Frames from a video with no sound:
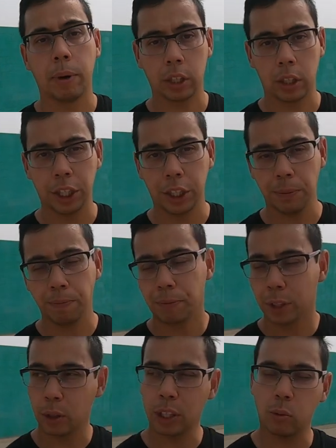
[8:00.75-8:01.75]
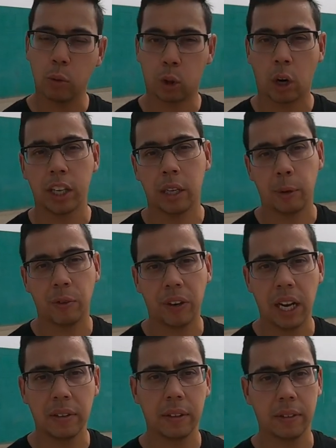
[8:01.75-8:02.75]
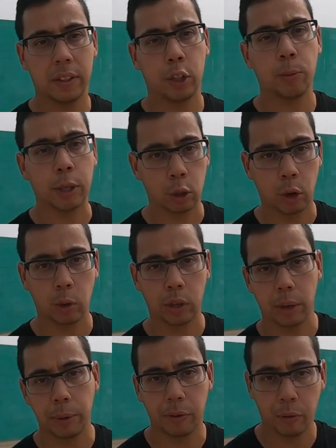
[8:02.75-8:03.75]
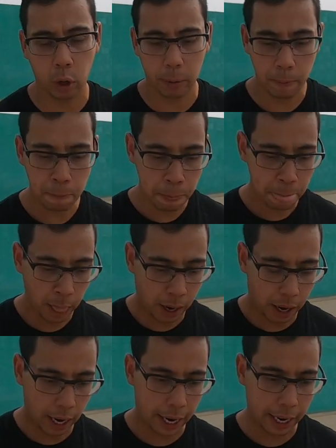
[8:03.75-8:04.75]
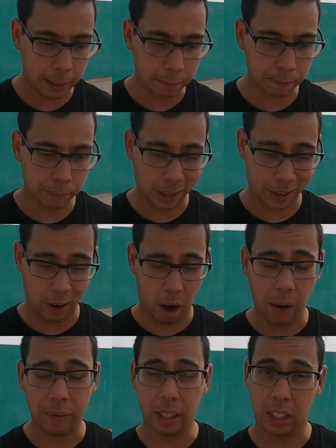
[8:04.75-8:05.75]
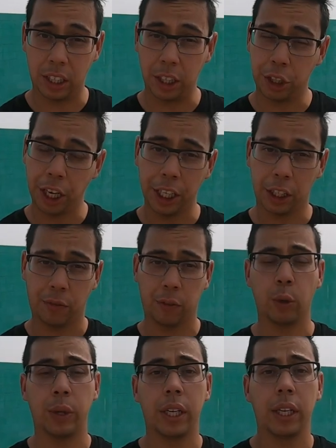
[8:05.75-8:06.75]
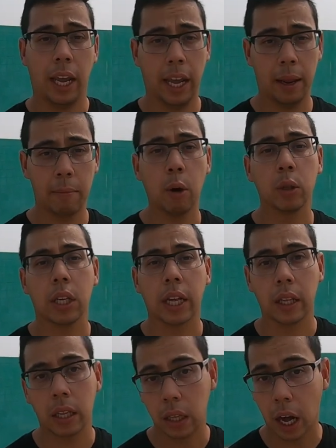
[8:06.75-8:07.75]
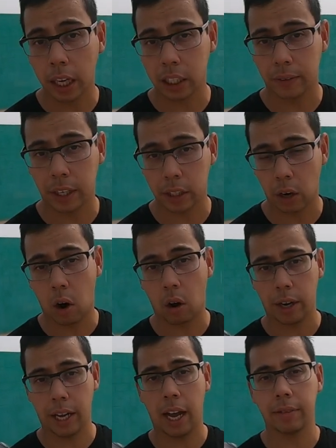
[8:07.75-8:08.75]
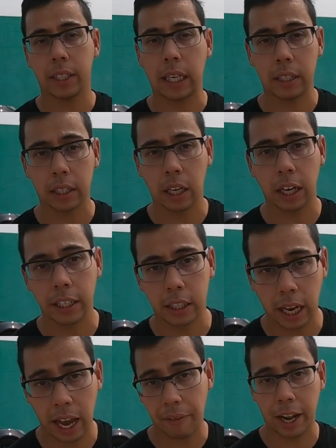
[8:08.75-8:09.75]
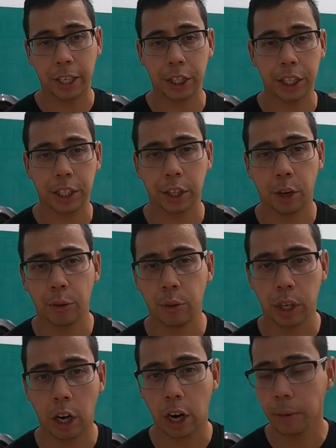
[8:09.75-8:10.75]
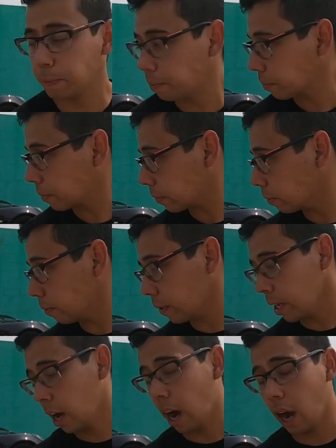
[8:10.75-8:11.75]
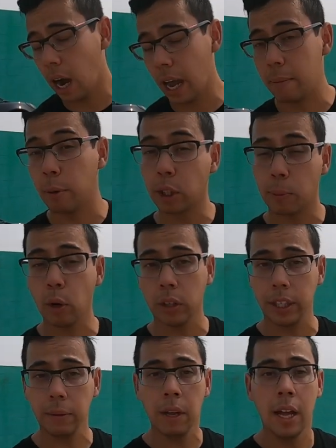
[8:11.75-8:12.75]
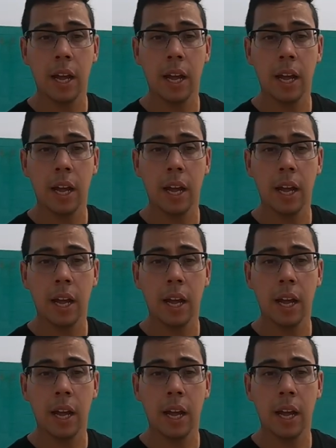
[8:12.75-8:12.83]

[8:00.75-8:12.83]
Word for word: the modulation. So this one we'll try W5. If it's too much, we'll go to a W4. Um, and then obviously change fluid and most likely lines if it doesn't already have stainless lines. I haven't had a chance to go through the car. Uh, and most importantly,